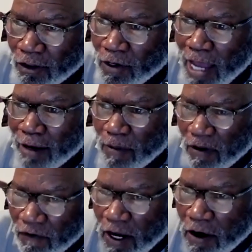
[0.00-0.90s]
You got to
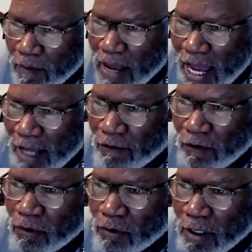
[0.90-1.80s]
be very
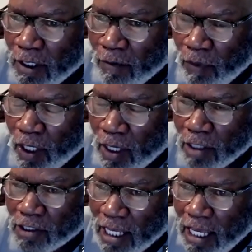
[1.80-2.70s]
mindful
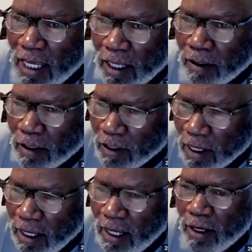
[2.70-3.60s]
because, again,
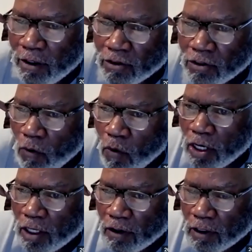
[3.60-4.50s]
the ears are
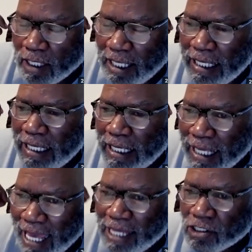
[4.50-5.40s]
one of the key
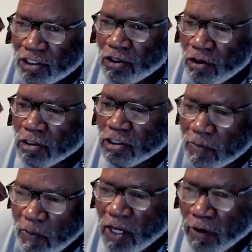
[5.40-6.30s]
gates to your
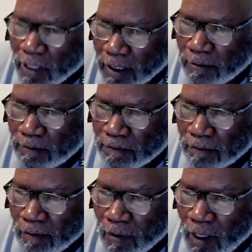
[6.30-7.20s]
spirit.
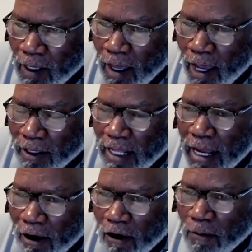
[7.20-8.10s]
And
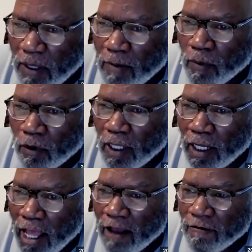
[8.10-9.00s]
there are people
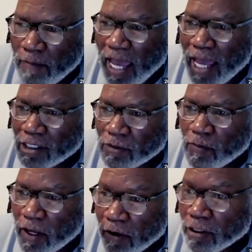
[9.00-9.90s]
that have bad
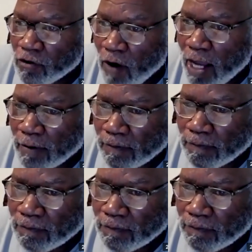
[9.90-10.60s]
spirits, right?